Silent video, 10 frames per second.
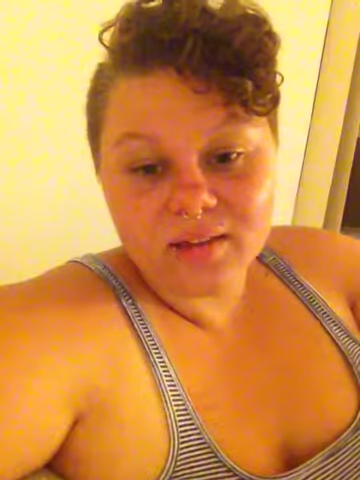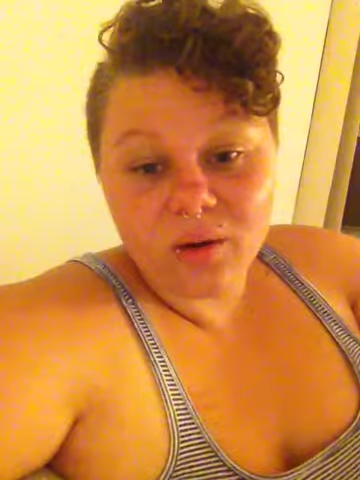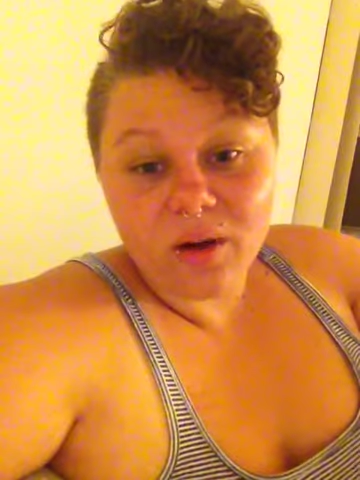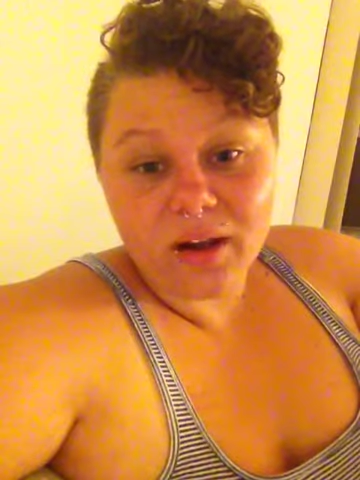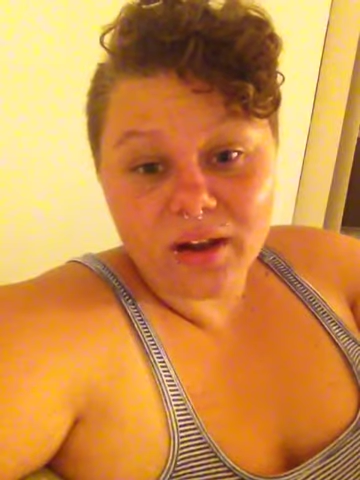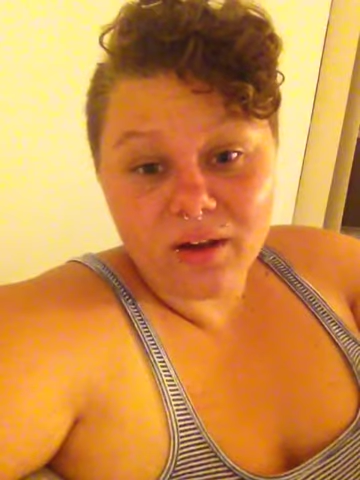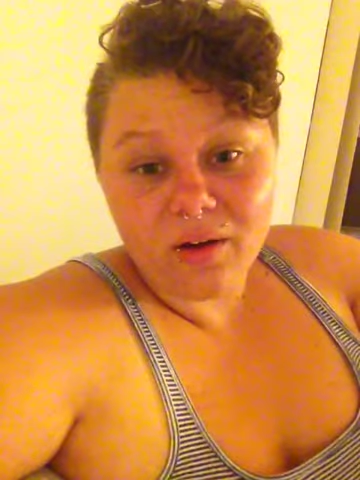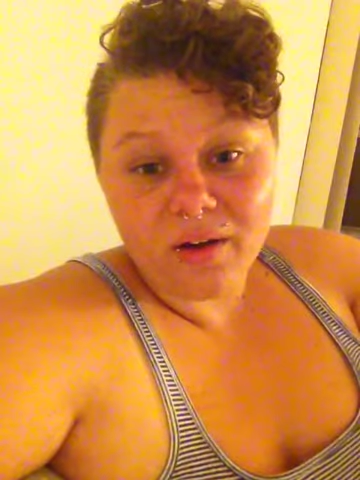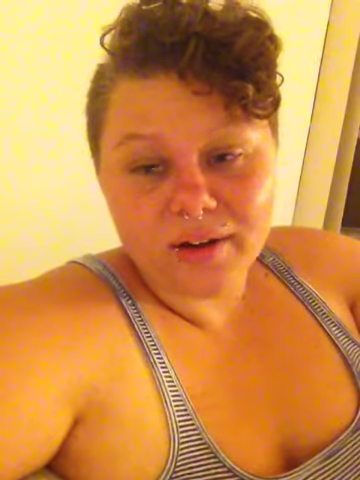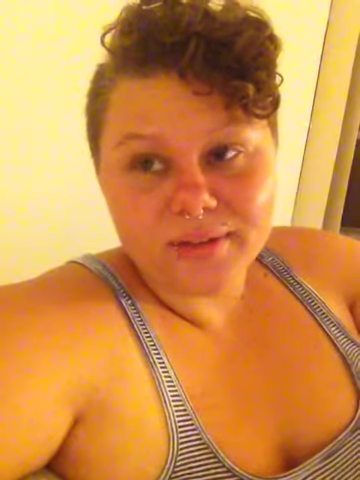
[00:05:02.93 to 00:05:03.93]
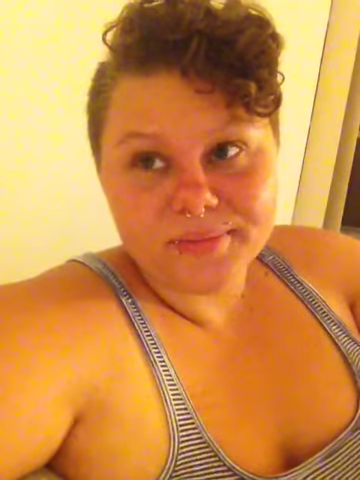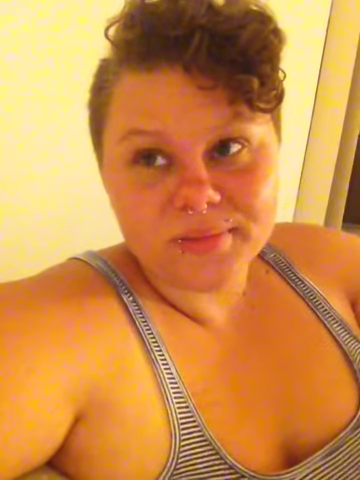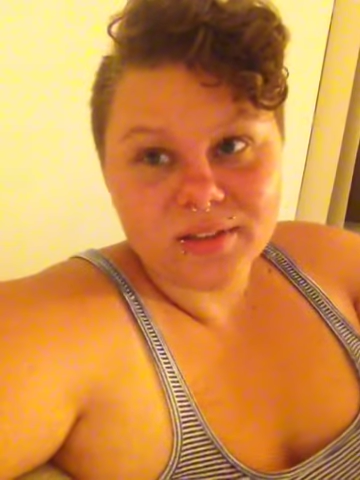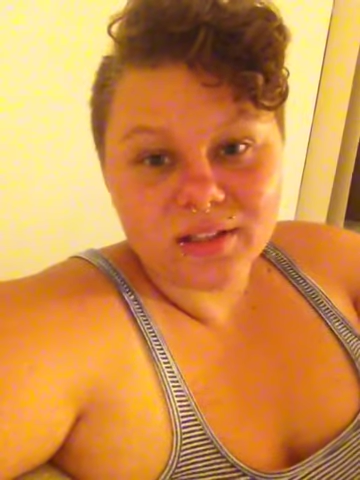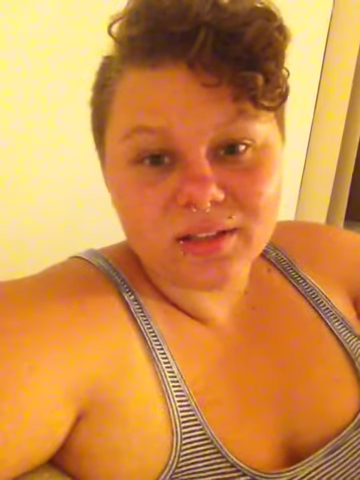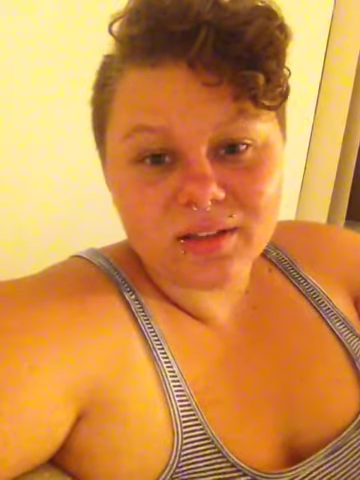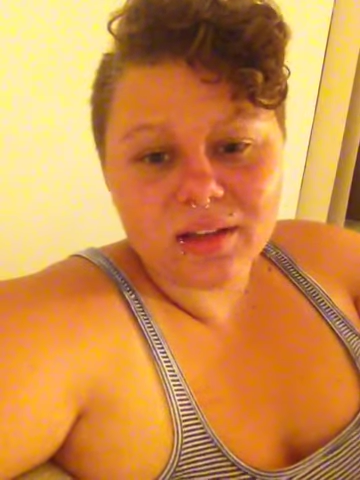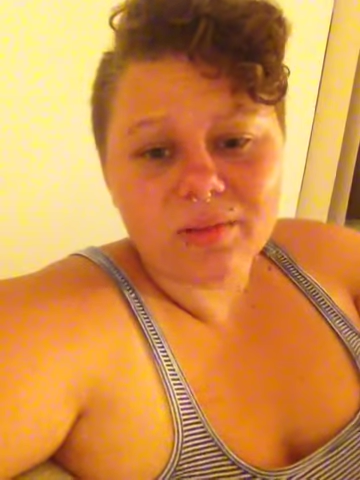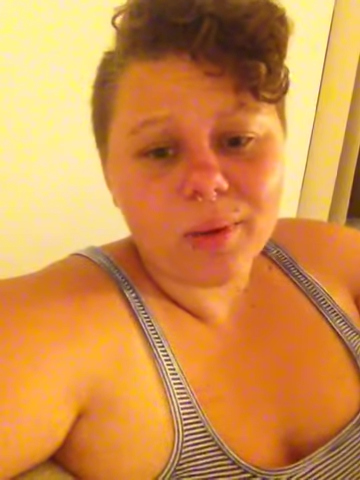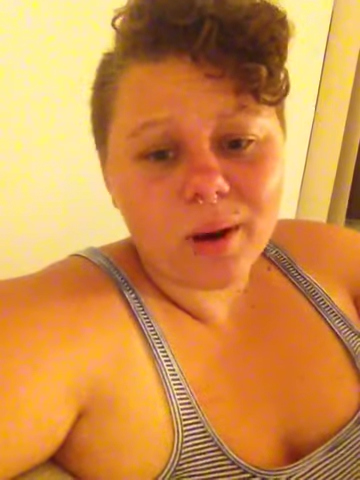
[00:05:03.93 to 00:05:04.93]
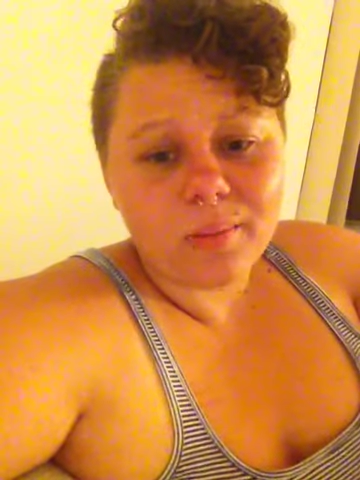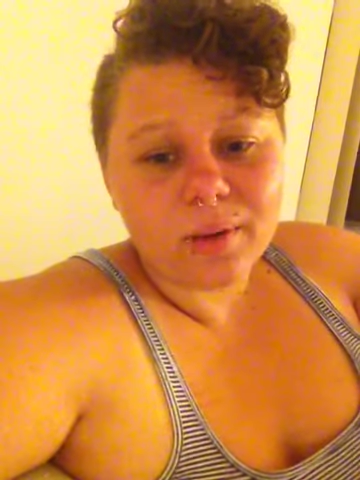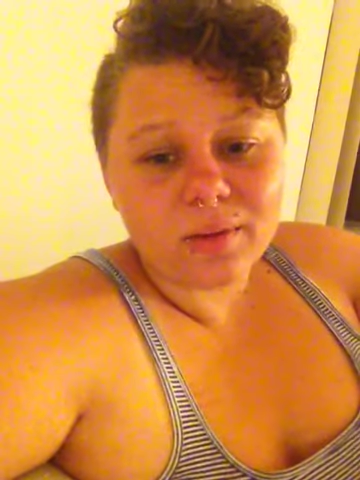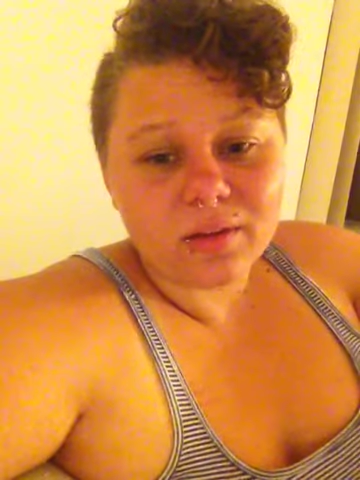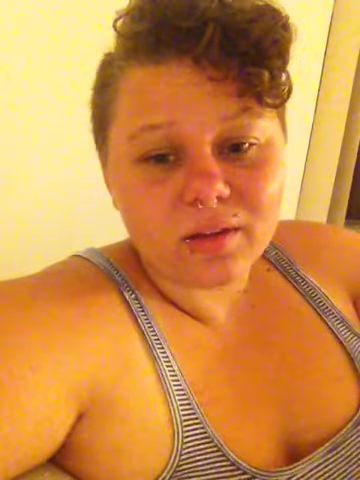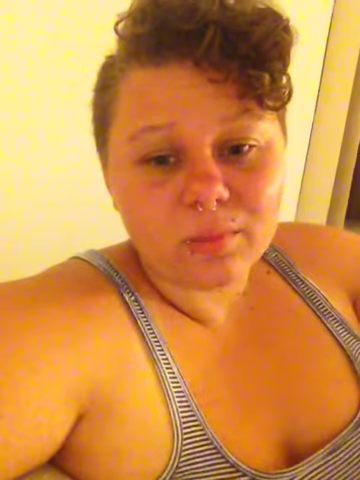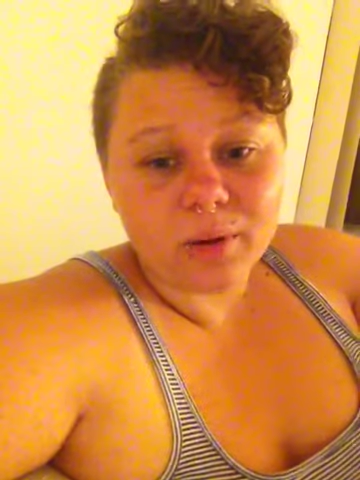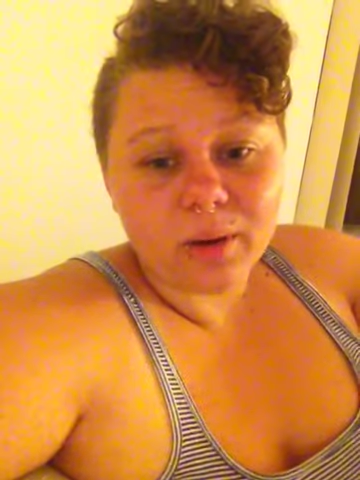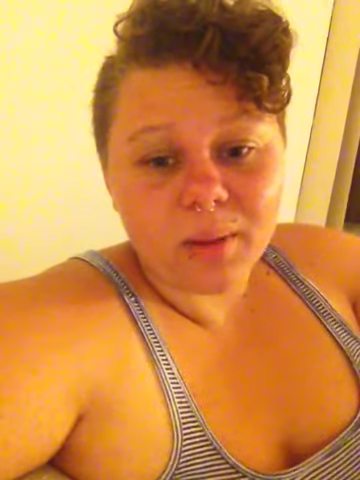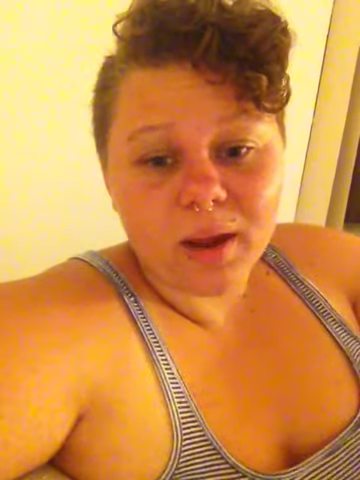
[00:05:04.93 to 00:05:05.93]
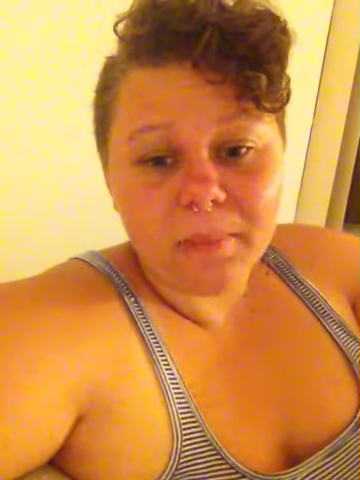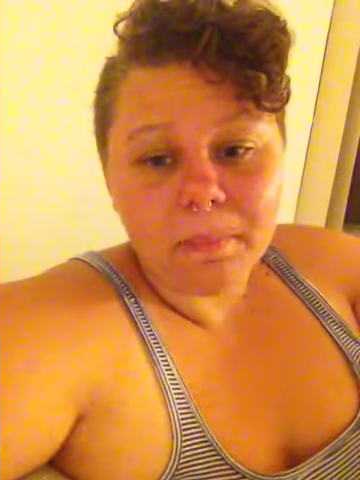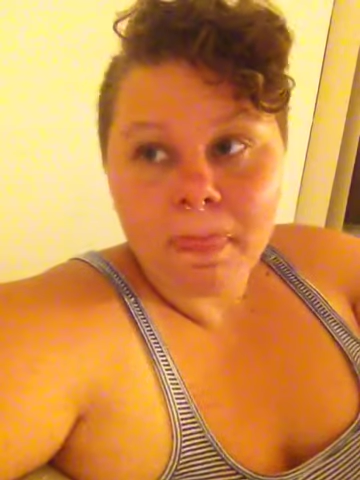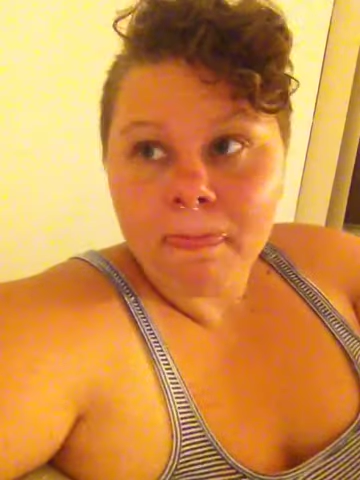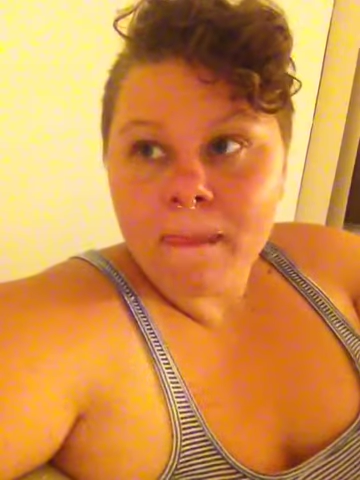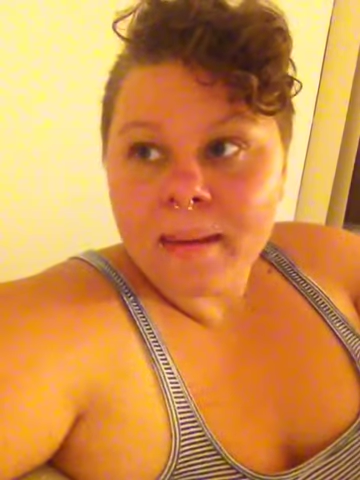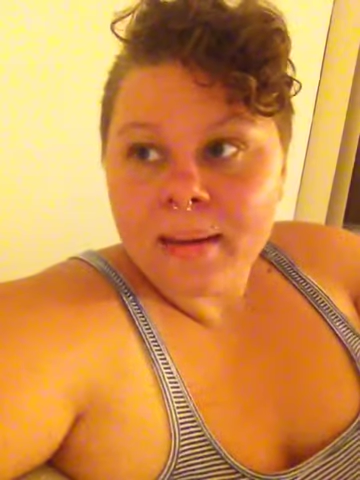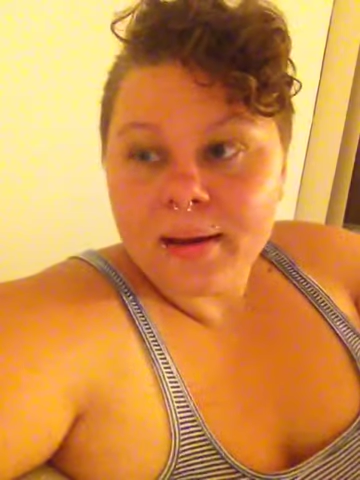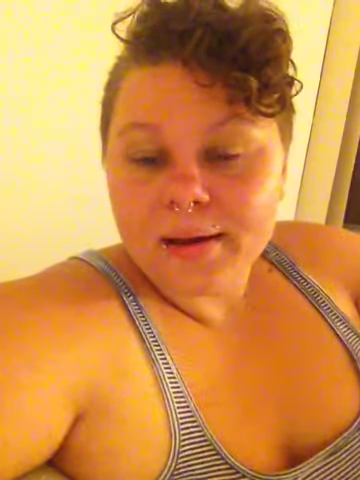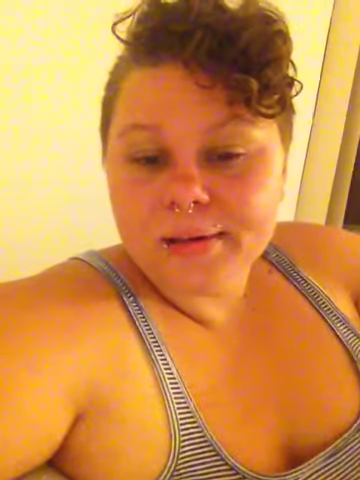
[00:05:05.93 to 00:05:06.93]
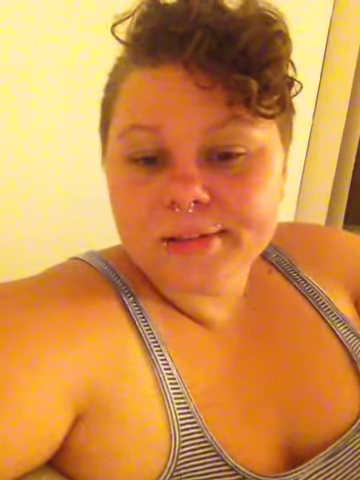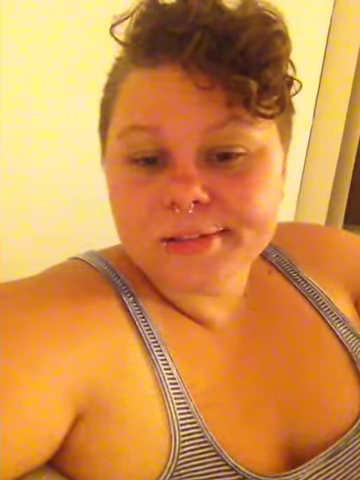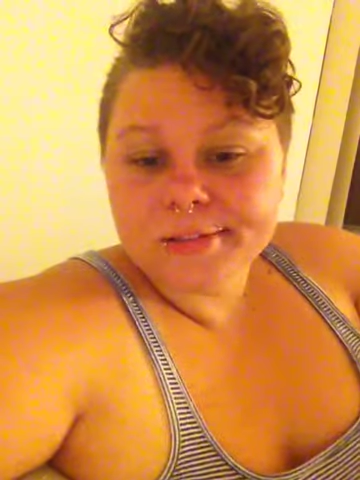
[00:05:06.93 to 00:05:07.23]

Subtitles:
going on, and that's probably, it sucks pretty bad.